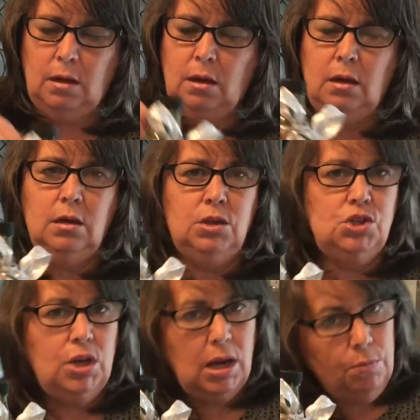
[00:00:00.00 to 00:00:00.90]
Because you
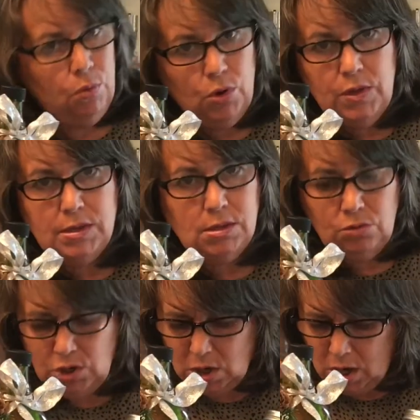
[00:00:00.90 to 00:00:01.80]
got to pour this on
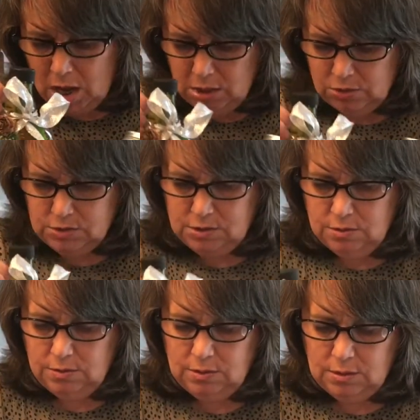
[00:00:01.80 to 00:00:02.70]
your collards.
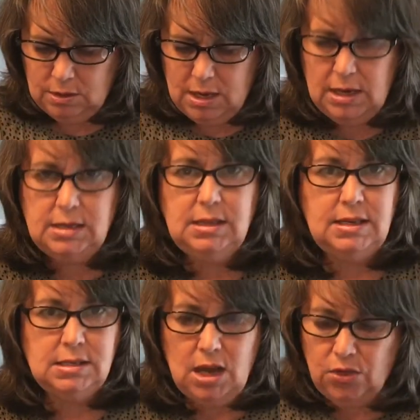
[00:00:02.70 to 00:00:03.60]
It is a
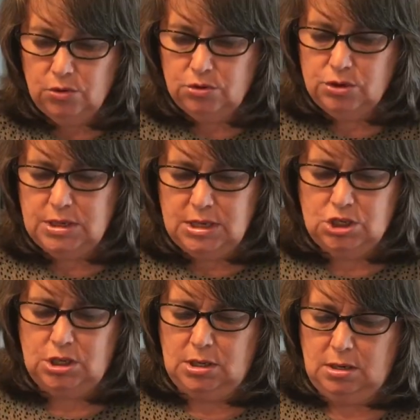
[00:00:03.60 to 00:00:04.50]
Southern
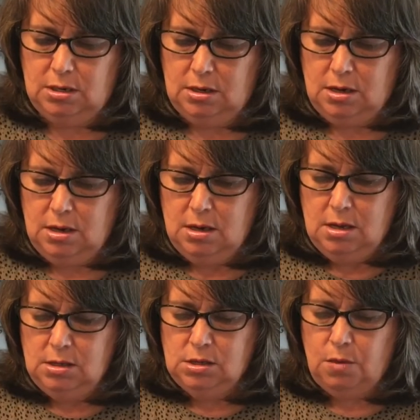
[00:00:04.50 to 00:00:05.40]
tradition.
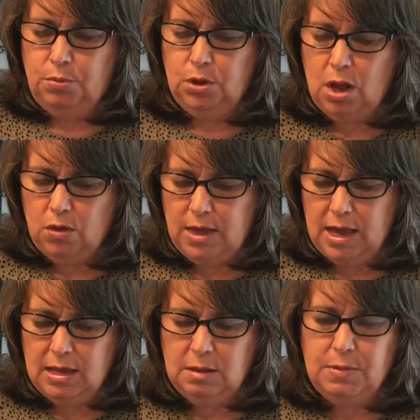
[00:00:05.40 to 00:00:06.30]
I put all that
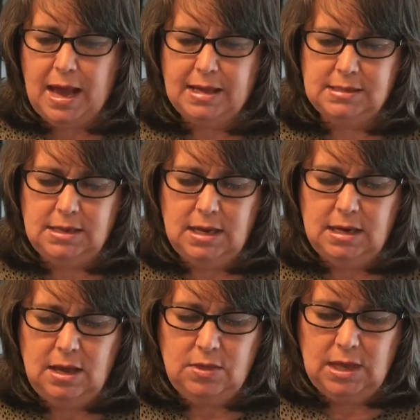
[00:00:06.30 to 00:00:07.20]
in the basket,
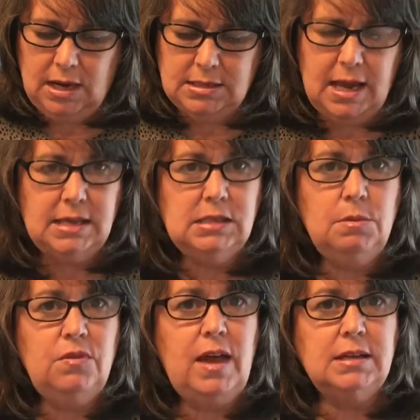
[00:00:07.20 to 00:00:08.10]
and then I take some
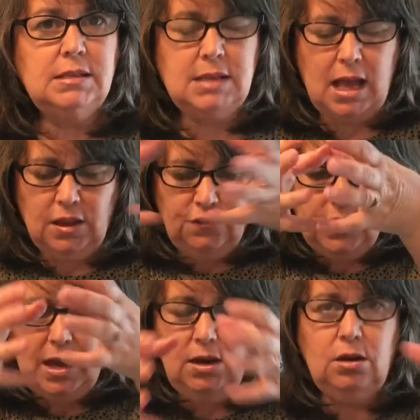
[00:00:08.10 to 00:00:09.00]
of that
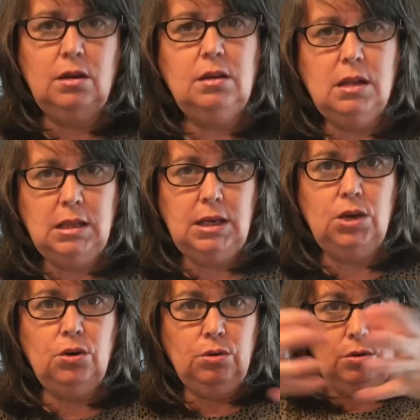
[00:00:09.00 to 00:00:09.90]
cellophane
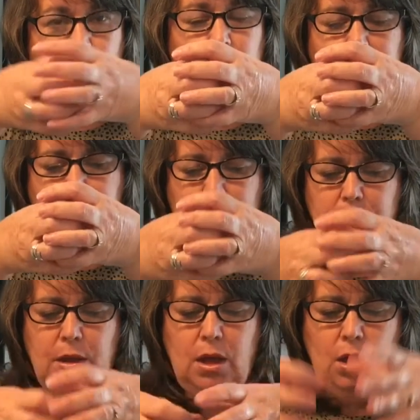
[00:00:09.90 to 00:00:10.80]
clear wrap,
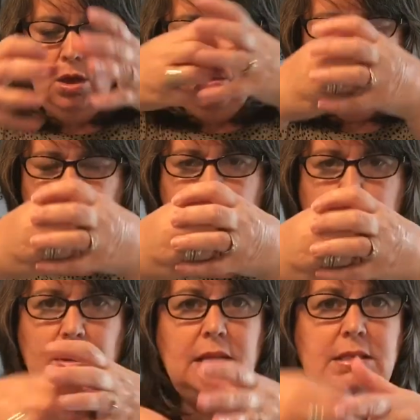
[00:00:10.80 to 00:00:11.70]
wrap
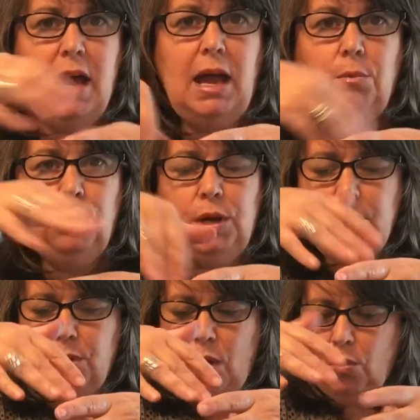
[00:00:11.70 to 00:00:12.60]
it, tie a pretty
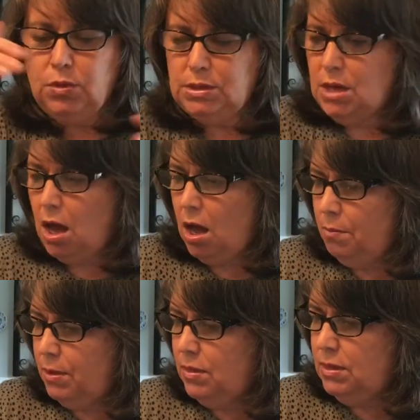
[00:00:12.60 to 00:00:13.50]
bow on the
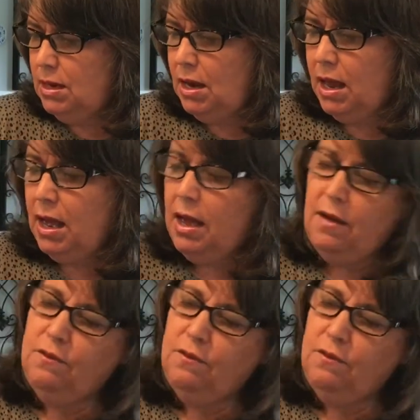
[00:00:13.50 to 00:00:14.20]
top, and then I have